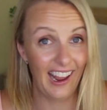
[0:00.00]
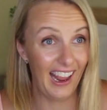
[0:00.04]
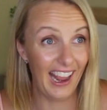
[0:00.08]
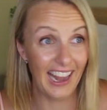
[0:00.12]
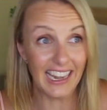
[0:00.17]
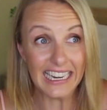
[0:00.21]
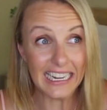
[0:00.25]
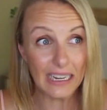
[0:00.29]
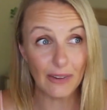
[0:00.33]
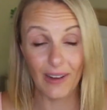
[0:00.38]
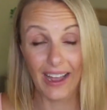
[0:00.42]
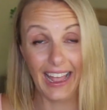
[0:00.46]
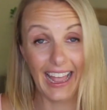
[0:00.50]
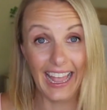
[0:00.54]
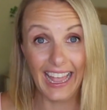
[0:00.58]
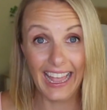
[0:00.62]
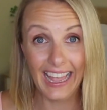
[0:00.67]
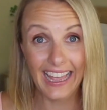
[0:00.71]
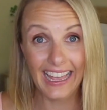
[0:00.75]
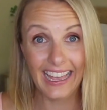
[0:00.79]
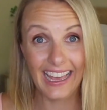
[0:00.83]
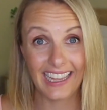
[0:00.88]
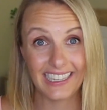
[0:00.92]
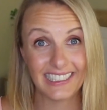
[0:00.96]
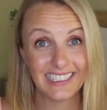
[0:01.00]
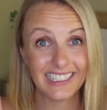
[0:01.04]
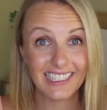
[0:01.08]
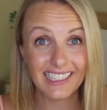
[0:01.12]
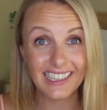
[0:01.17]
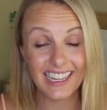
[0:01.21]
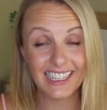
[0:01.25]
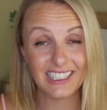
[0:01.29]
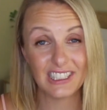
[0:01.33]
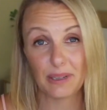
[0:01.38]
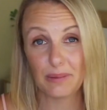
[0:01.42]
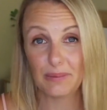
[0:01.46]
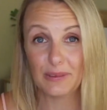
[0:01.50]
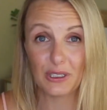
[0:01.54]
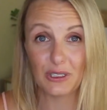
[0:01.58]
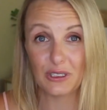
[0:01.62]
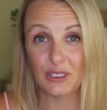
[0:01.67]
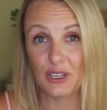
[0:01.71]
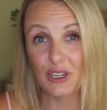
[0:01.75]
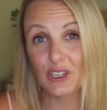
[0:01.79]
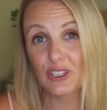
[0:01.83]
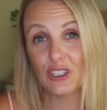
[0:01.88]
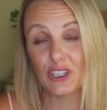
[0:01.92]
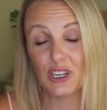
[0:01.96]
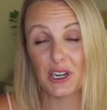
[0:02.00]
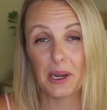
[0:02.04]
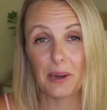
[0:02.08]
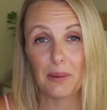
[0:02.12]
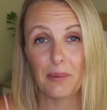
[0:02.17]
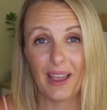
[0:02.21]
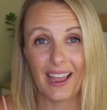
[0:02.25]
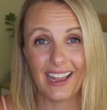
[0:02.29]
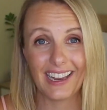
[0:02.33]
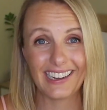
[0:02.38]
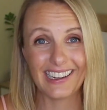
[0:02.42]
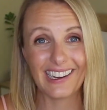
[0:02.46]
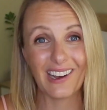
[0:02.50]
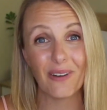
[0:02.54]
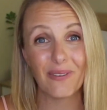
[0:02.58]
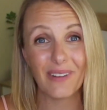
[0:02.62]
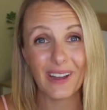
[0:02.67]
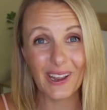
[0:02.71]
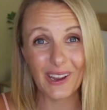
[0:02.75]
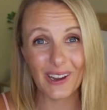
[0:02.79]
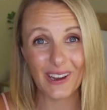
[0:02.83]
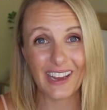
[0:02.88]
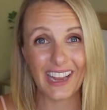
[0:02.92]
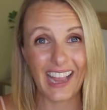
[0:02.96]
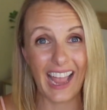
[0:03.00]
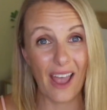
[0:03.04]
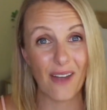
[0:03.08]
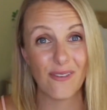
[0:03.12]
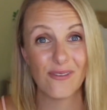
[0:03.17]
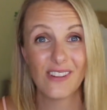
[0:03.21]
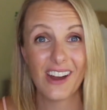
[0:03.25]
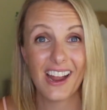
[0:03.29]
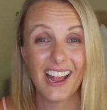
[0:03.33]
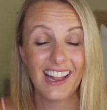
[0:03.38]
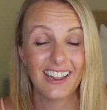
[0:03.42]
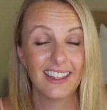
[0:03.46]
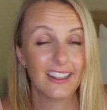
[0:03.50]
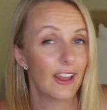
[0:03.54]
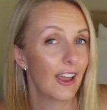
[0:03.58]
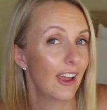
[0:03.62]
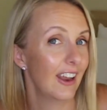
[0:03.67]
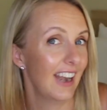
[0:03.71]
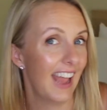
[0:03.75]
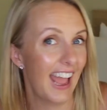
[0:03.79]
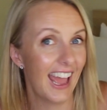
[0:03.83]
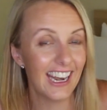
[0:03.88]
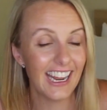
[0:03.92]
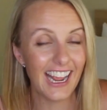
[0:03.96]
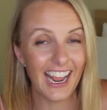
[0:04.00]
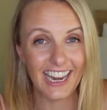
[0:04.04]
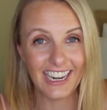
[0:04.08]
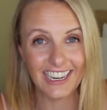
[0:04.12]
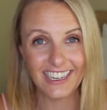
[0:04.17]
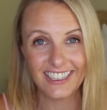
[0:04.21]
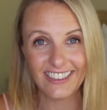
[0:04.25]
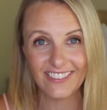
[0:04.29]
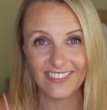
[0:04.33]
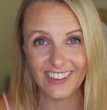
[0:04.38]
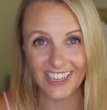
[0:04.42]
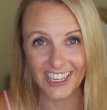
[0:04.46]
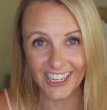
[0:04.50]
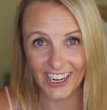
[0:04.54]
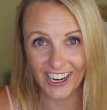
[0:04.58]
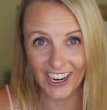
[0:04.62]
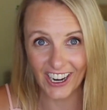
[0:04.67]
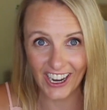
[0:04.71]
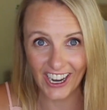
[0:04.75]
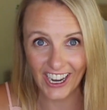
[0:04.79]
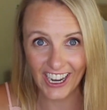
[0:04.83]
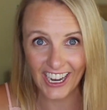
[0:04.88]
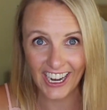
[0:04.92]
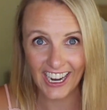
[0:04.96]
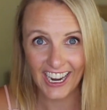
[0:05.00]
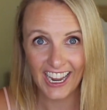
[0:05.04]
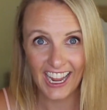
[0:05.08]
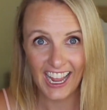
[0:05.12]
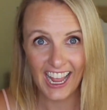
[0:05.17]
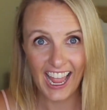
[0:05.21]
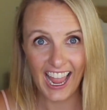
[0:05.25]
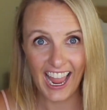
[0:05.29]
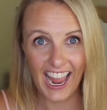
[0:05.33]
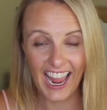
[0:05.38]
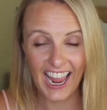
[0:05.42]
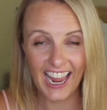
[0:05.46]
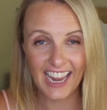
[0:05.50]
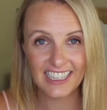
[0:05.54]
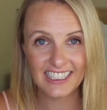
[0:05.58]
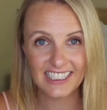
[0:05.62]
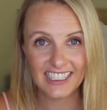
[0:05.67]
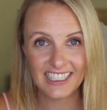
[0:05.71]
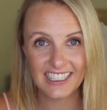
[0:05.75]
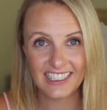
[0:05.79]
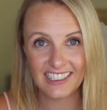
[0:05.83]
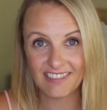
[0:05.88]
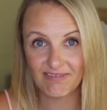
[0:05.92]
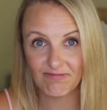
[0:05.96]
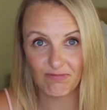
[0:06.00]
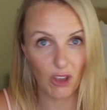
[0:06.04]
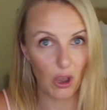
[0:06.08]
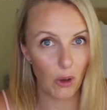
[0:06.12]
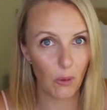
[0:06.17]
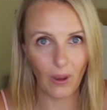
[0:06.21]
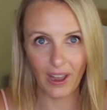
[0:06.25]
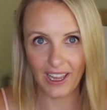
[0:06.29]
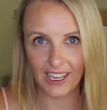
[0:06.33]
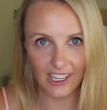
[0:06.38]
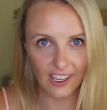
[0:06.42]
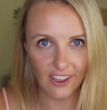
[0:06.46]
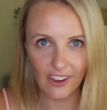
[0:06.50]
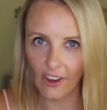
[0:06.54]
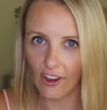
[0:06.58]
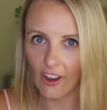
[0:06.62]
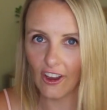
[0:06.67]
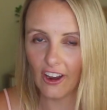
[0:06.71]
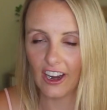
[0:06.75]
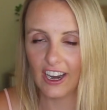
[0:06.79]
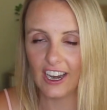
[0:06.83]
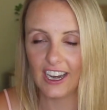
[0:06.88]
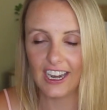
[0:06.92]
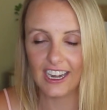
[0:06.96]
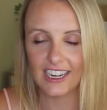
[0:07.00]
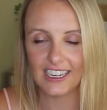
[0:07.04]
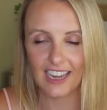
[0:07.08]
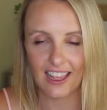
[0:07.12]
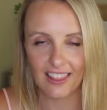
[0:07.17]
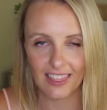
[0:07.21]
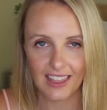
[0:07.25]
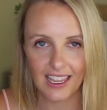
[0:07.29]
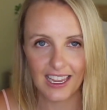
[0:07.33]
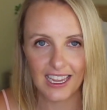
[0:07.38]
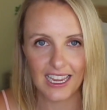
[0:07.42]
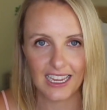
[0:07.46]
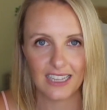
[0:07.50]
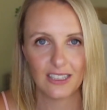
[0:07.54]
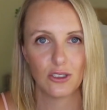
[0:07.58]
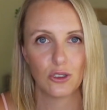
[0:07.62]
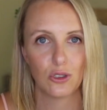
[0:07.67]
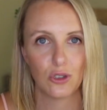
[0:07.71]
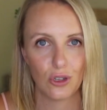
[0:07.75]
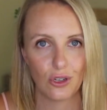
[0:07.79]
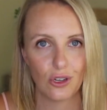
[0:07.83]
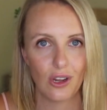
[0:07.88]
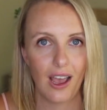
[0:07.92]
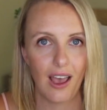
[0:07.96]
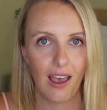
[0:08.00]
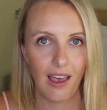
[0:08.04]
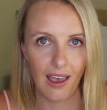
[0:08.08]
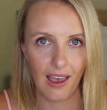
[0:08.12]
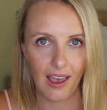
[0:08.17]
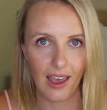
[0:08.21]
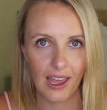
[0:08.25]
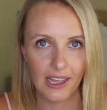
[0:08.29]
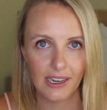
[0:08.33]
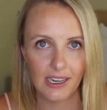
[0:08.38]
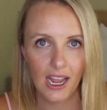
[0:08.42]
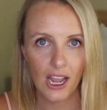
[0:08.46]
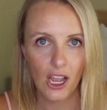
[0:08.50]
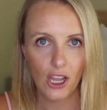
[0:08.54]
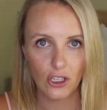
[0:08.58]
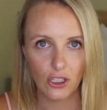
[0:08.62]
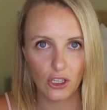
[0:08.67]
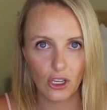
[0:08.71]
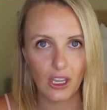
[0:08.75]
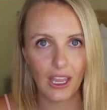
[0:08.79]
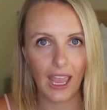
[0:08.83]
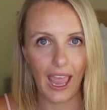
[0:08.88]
anywhere until I jumped on YouTube and got my own camera, learned how to edit a video, and away you go. Nothing is too hard. You